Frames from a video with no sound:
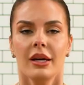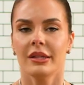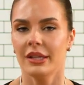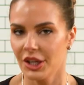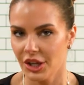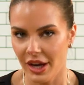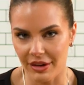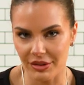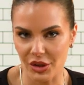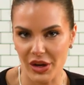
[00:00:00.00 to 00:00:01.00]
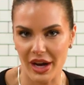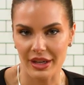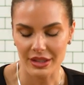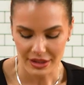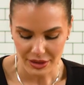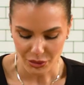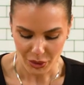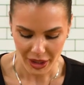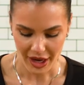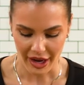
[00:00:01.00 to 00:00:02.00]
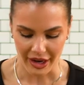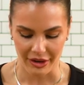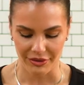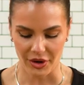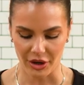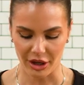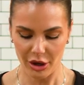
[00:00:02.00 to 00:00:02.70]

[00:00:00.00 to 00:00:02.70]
And there you have it, you guys. We have our